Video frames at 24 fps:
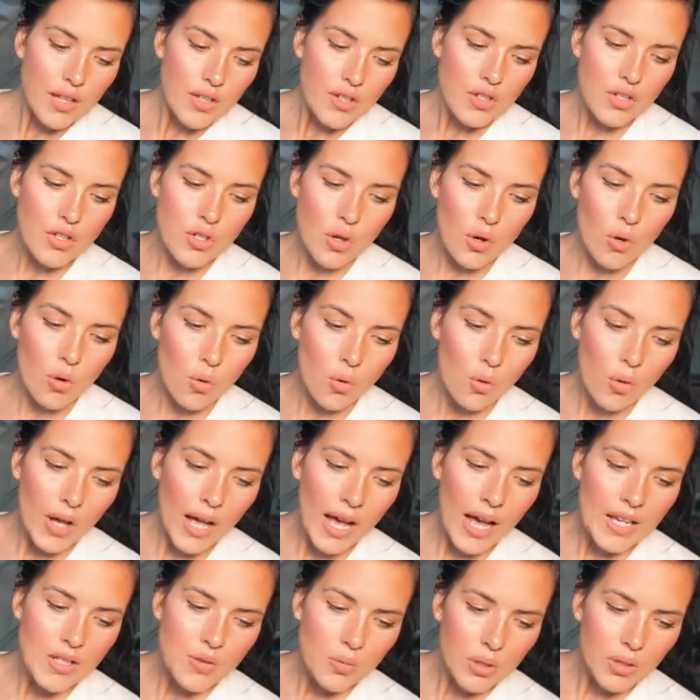So
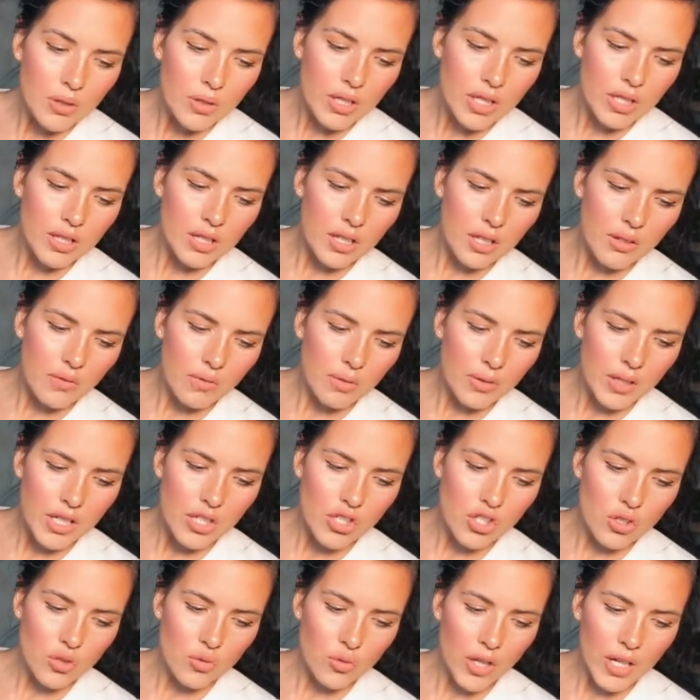as we look at the
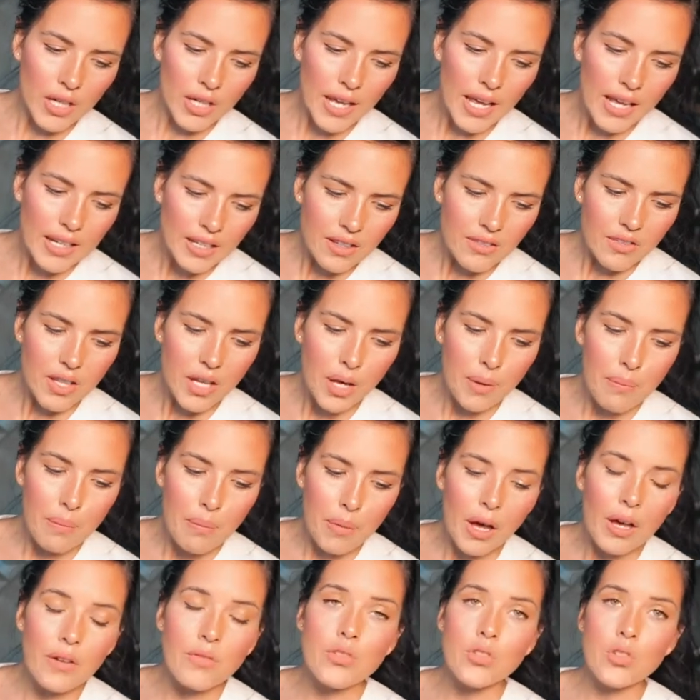inflation rate, anything
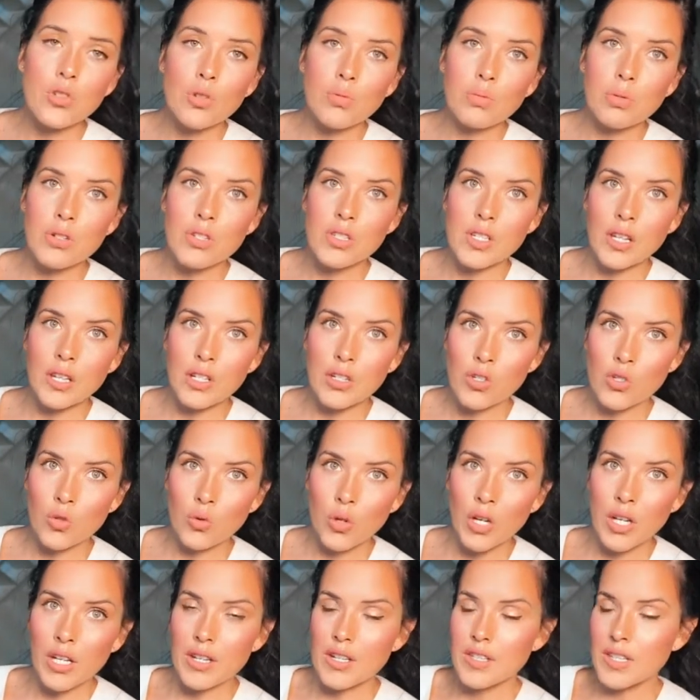above 2% is
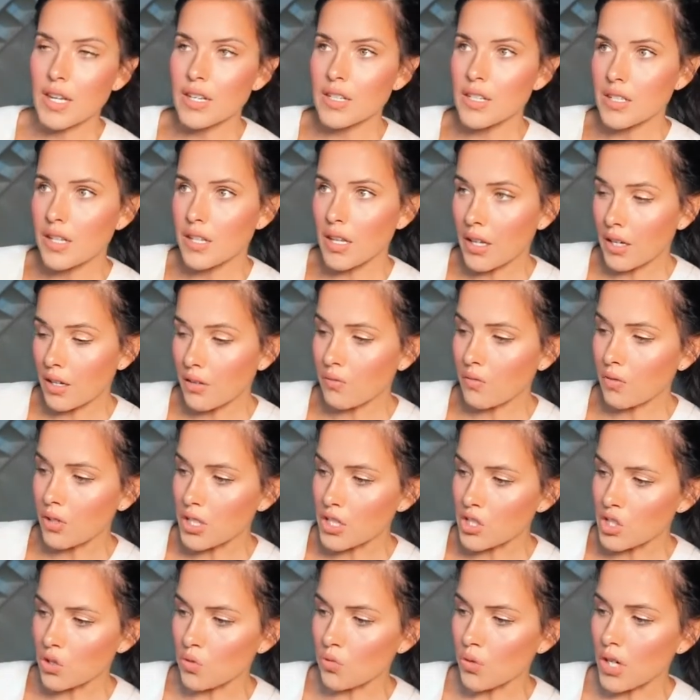great because as that
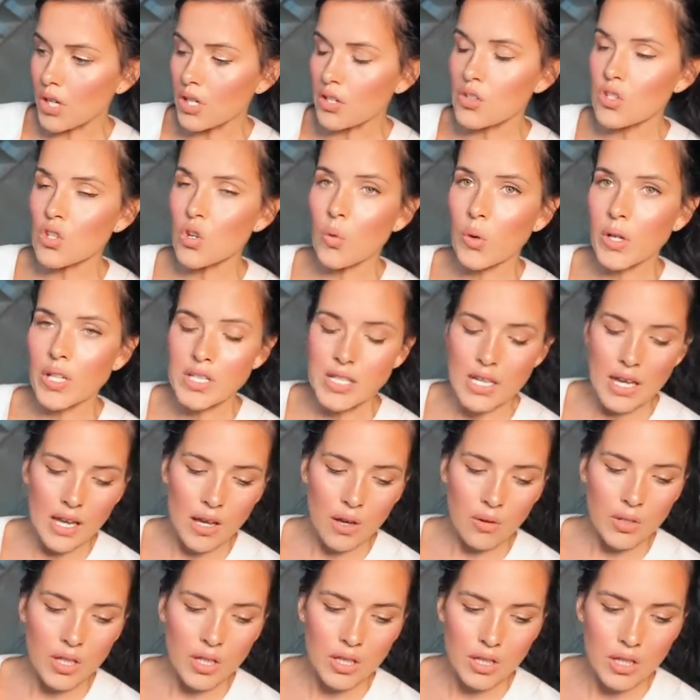inflation rate is going
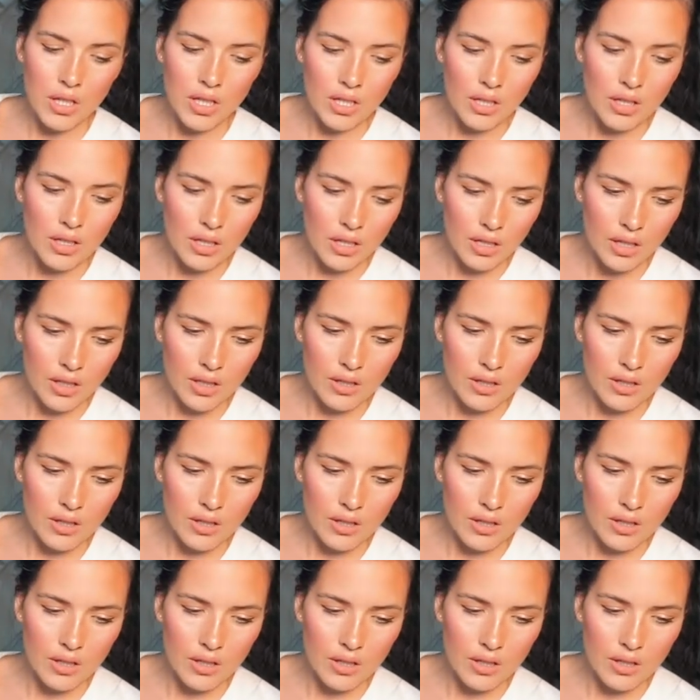down and